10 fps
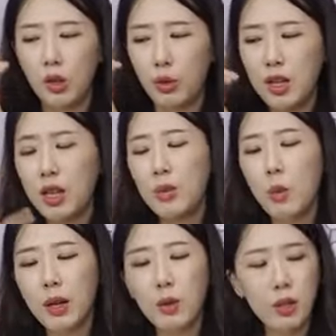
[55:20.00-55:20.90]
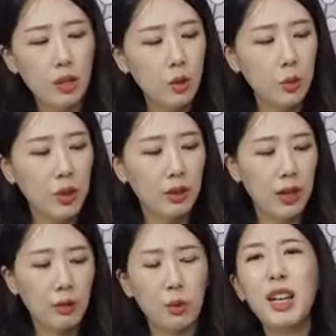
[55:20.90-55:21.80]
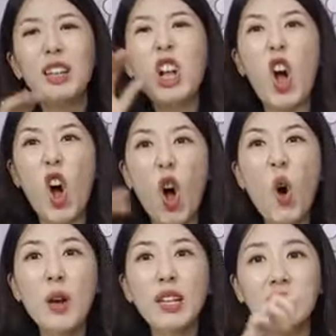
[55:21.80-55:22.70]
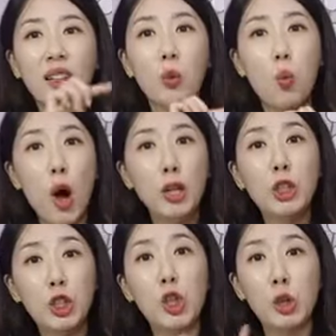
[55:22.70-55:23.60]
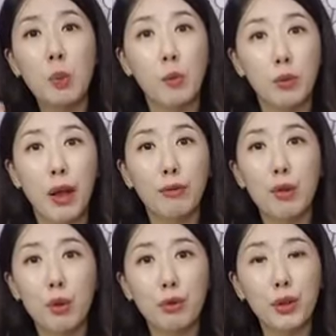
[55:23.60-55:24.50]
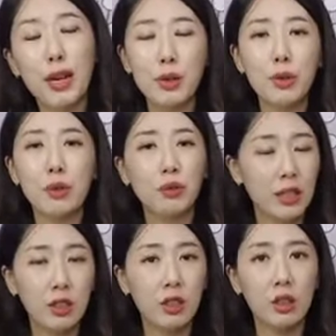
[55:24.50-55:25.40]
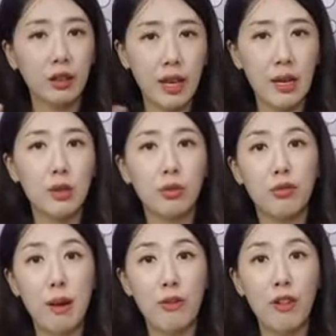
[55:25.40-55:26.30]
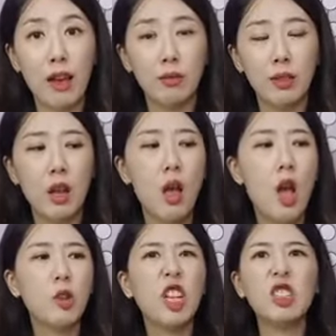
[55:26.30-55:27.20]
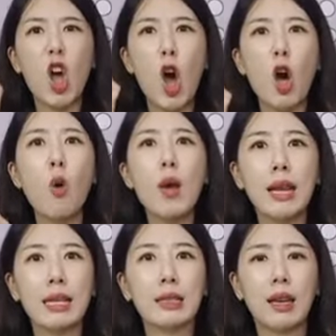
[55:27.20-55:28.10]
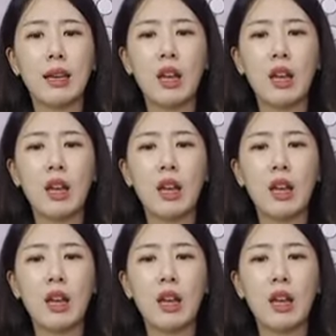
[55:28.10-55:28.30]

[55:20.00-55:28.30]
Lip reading: think of what are we gonna do with the leftovers? There's always like 1 scoop of leftovers. I don't know if that's just the case of my family. There's always